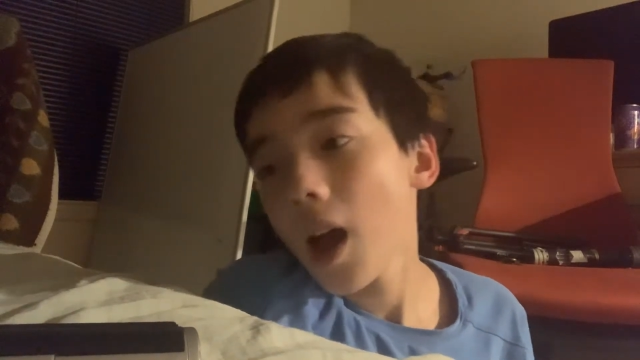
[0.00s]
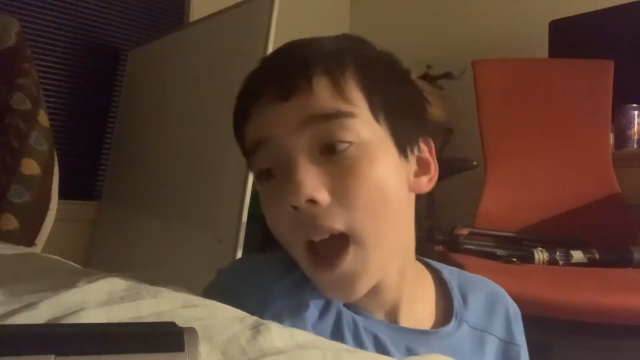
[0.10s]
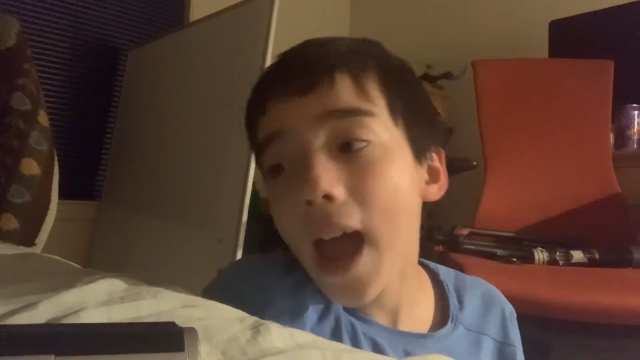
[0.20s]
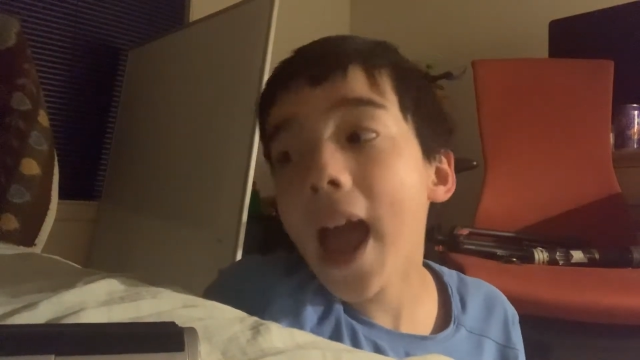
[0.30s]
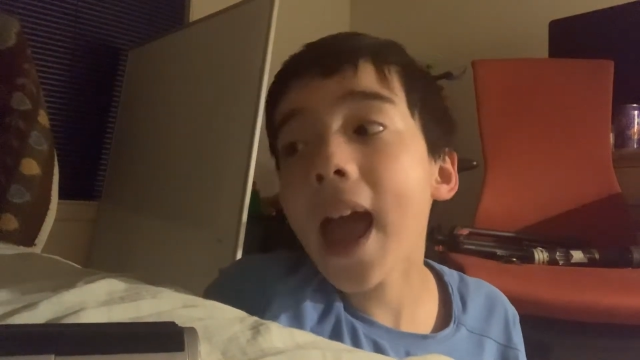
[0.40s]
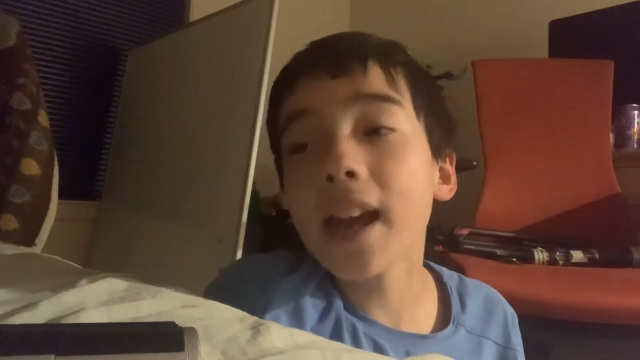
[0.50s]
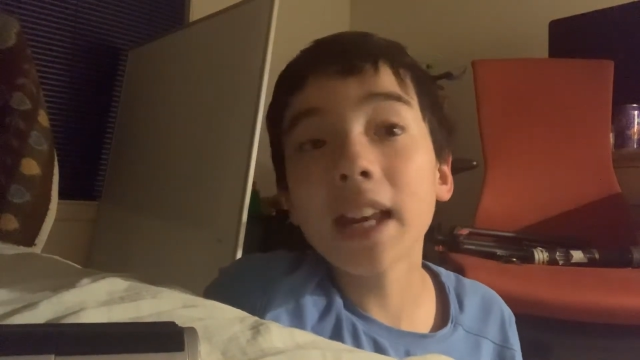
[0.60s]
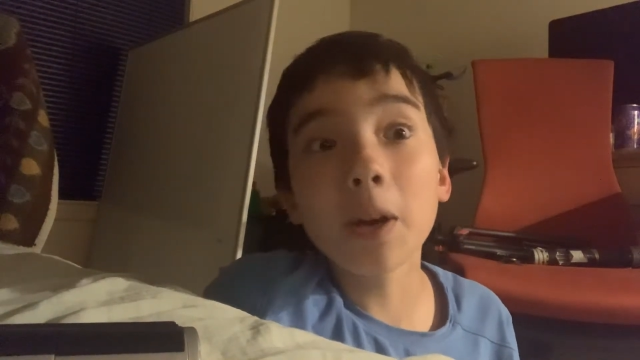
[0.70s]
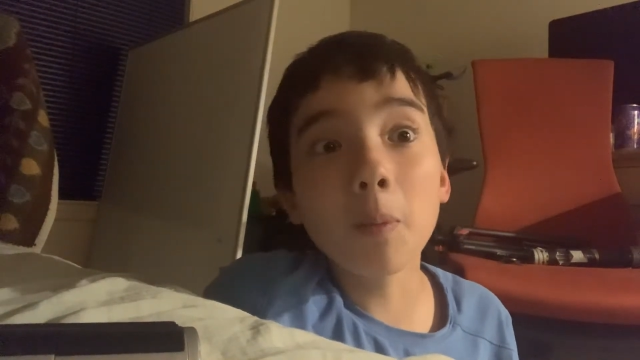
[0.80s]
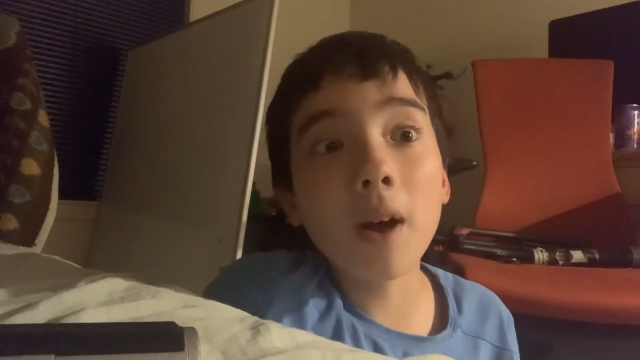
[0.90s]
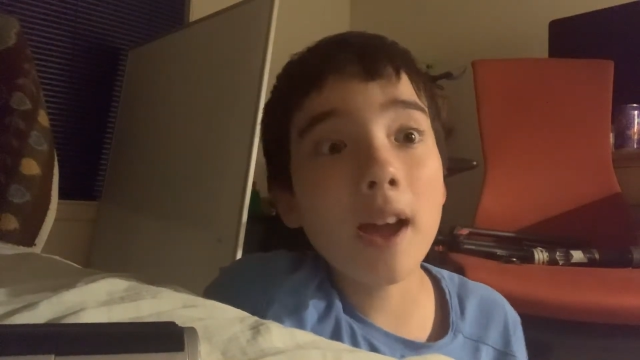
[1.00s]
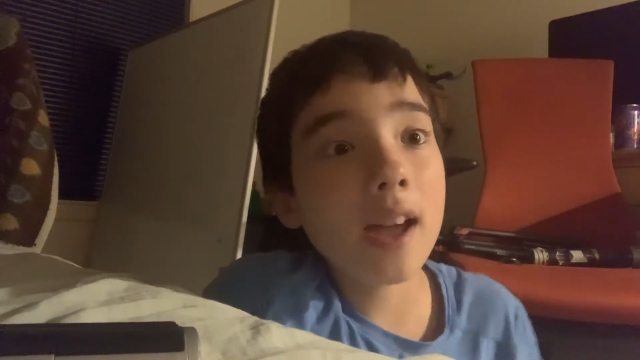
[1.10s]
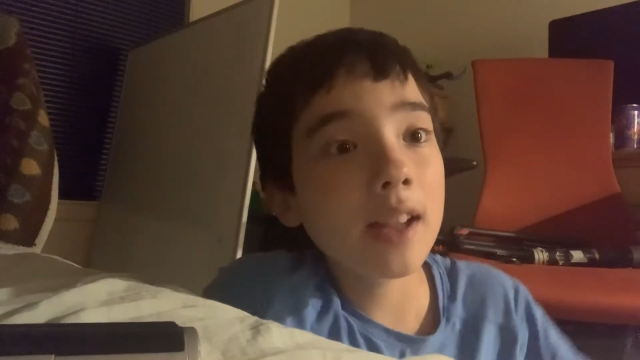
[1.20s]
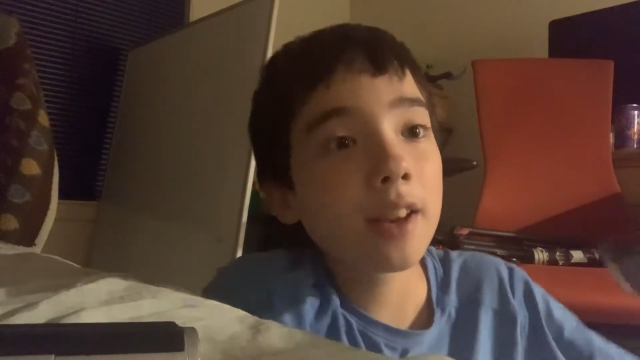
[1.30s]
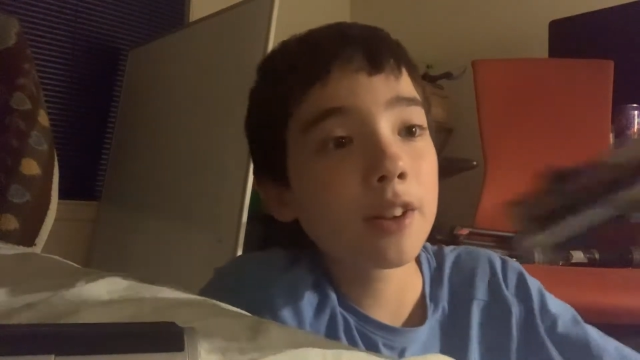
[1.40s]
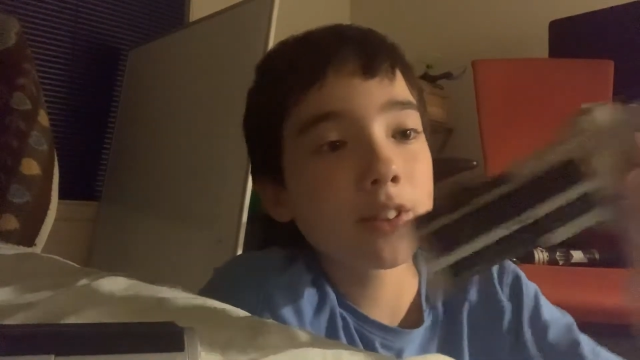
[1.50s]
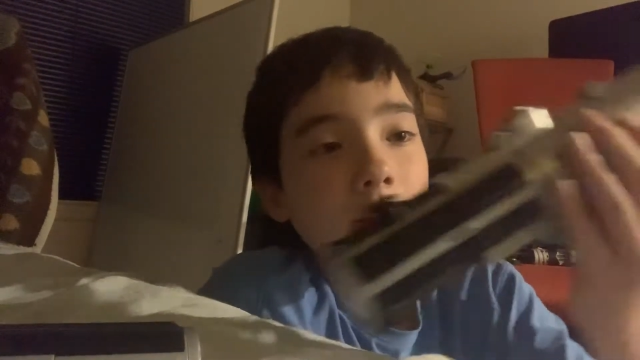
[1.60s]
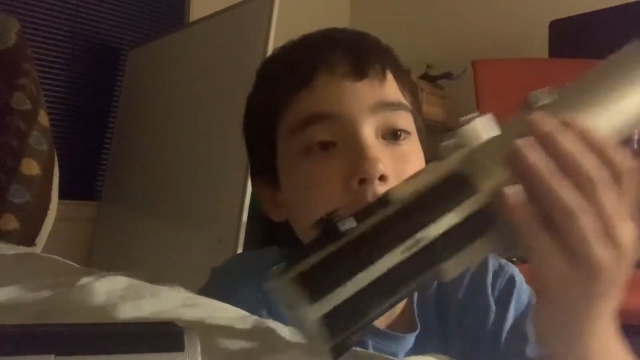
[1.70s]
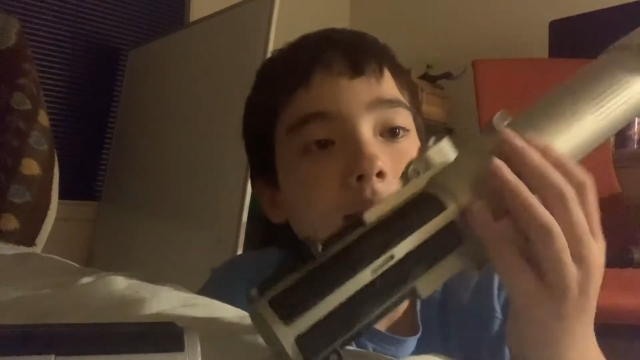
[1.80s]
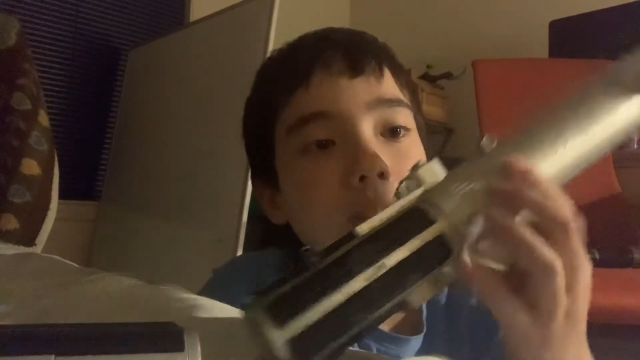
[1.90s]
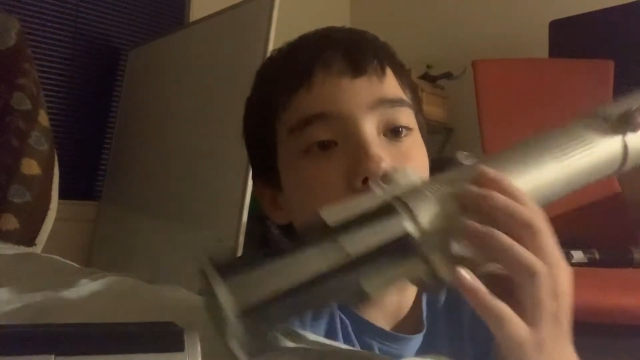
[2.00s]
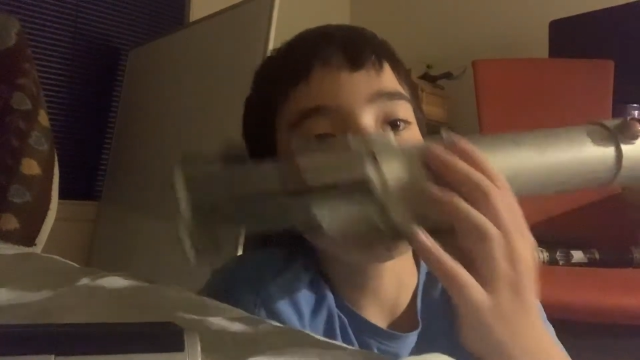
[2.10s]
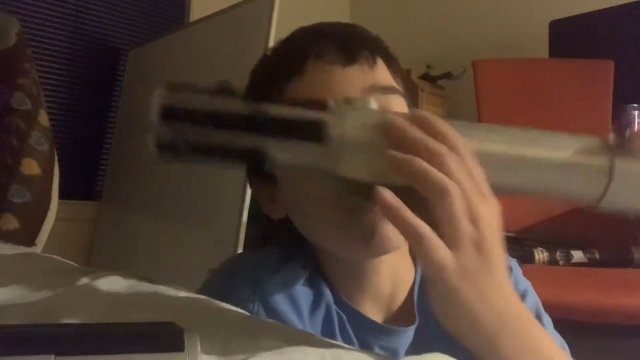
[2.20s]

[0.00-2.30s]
Anyway, here's the lightsaber.